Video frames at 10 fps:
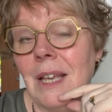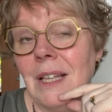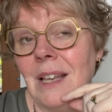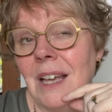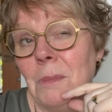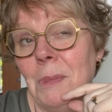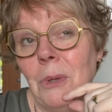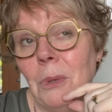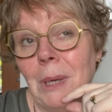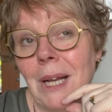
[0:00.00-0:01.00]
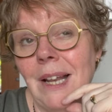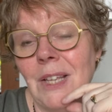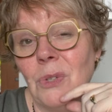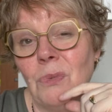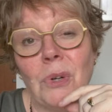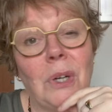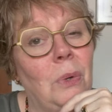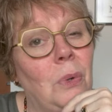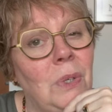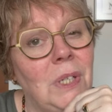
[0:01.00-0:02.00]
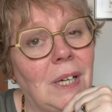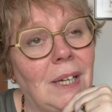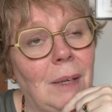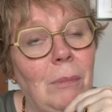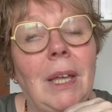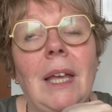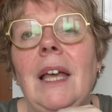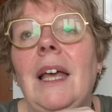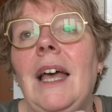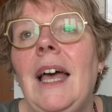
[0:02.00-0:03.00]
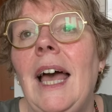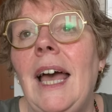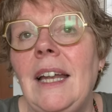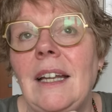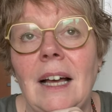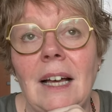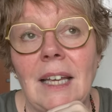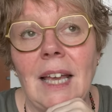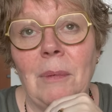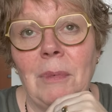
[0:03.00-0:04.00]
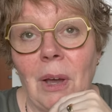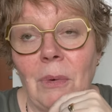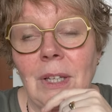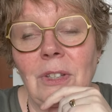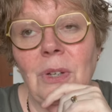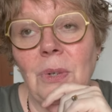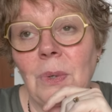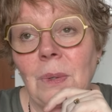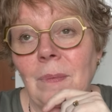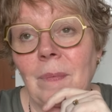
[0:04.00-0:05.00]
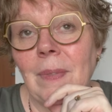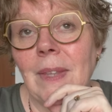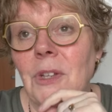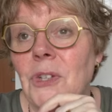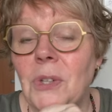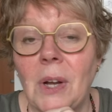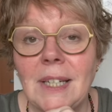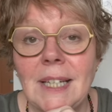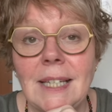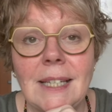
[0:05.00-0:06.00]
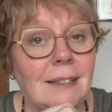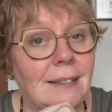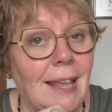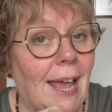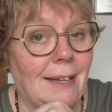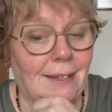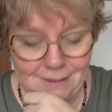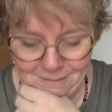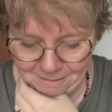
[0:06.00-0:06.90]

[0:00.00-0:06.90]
has been on my list for a long time, and I am going to start it then.